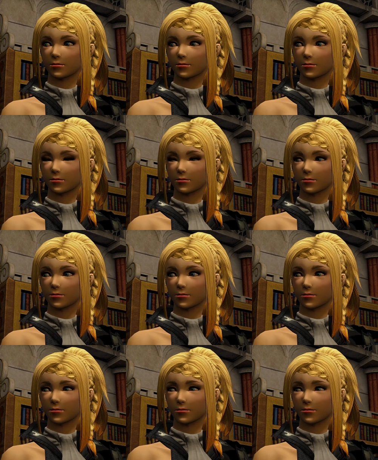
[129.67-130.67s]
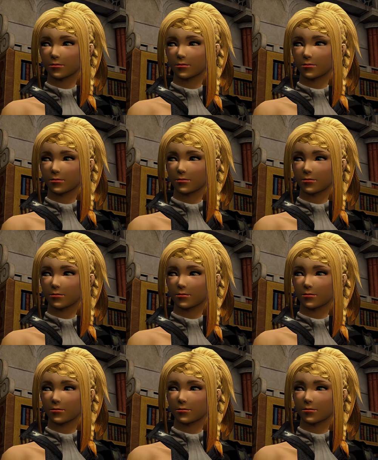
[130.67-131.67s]

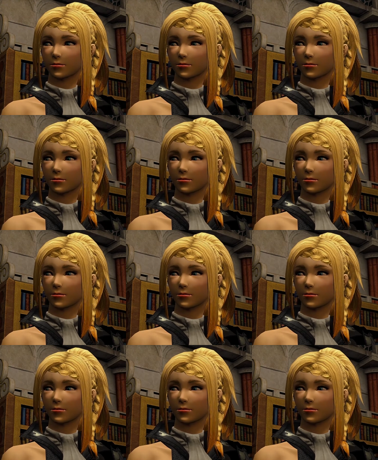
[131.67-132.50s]
Nothing is said.